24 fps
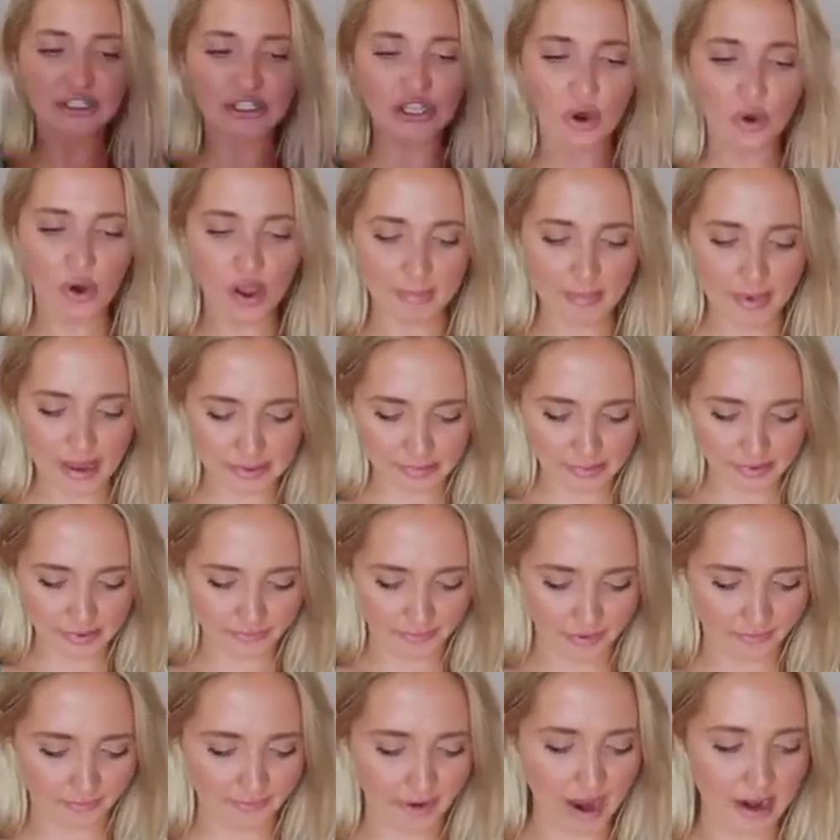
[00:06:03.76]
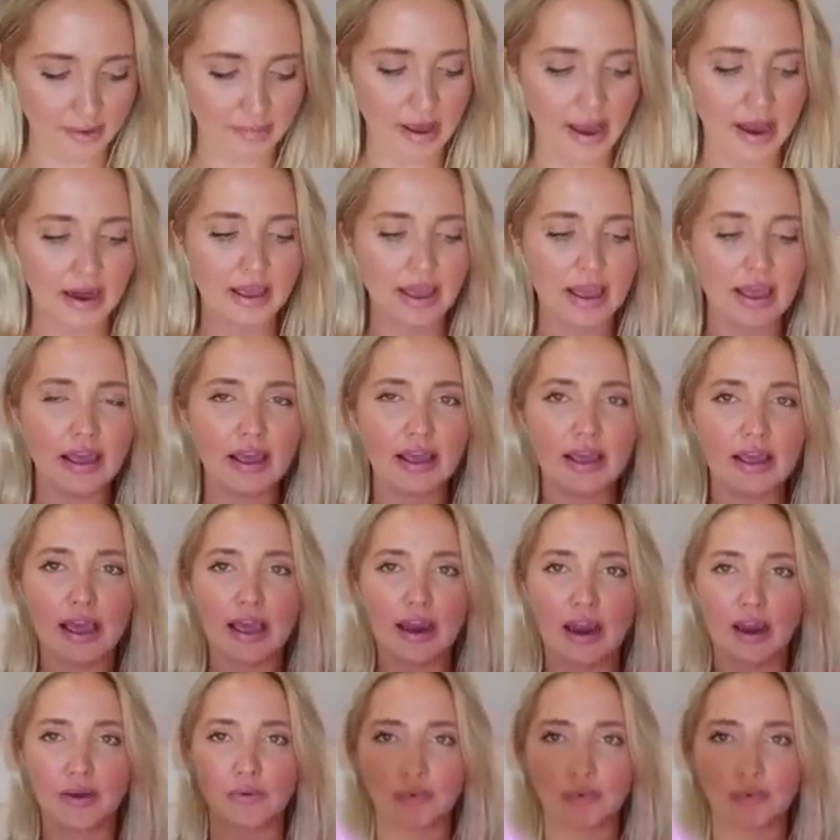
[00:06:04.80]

so it makes me feel fine about it, and I